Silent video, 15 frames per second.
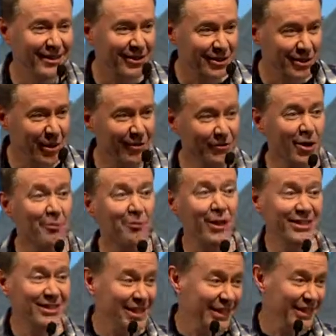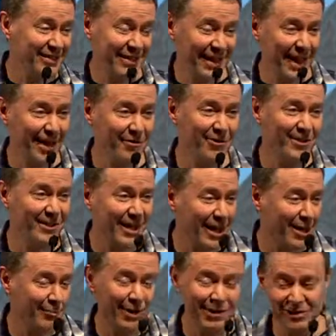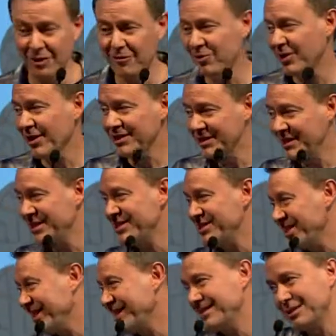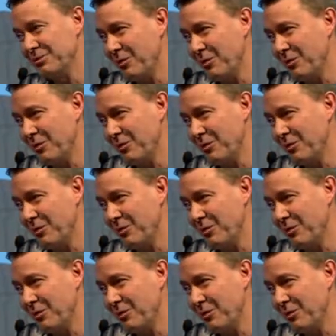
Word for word: You know, I've got my ticket to heaven now because I've trusted in Jesus,